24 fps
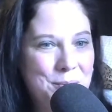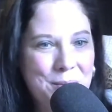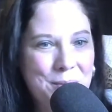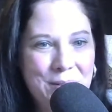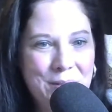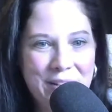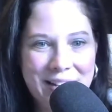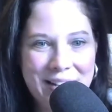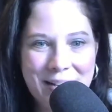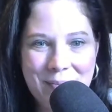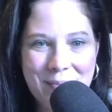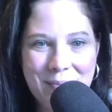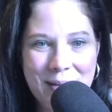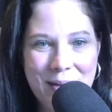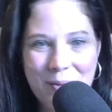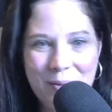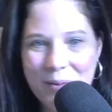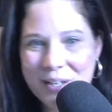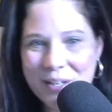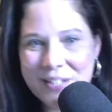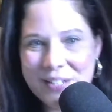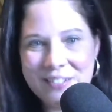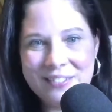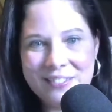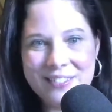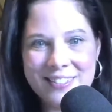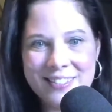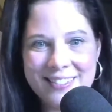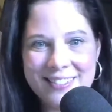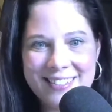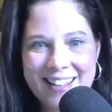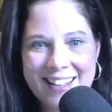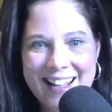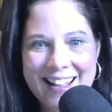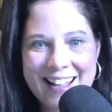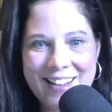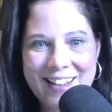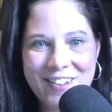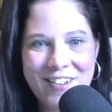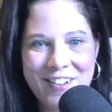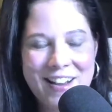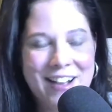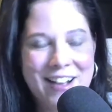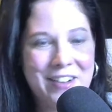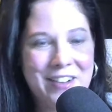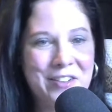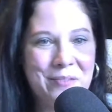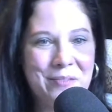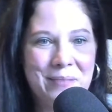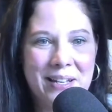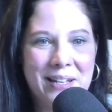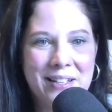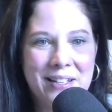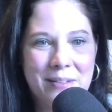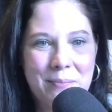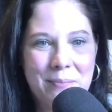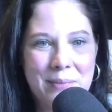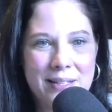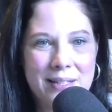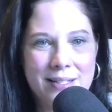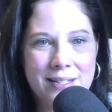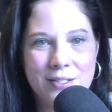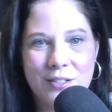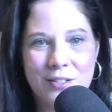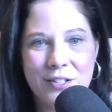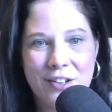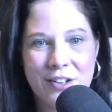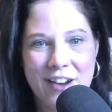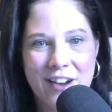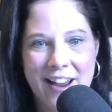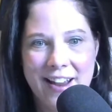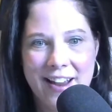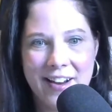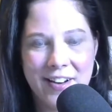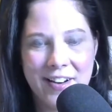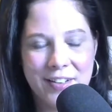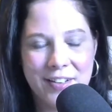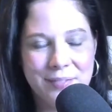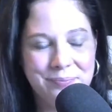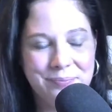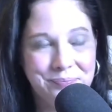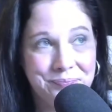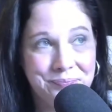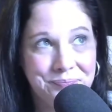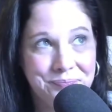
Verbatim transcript: worry about what you look like or how your makeup is or your hair.